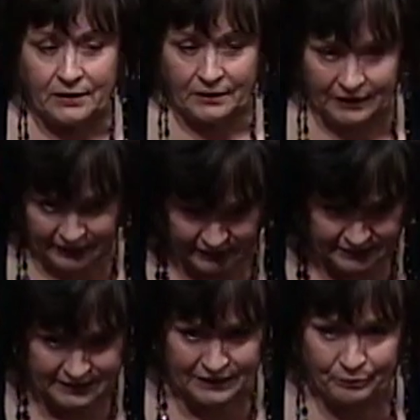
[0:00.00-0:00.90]

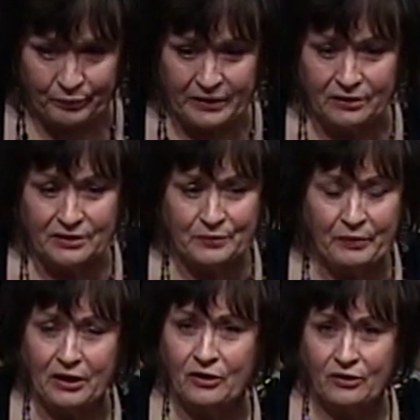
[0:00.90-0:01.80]
Yes, it builds
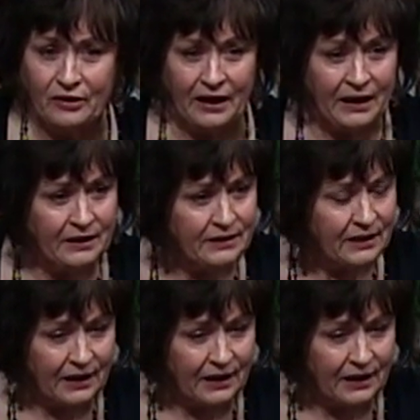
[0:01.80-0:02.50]
bigger, and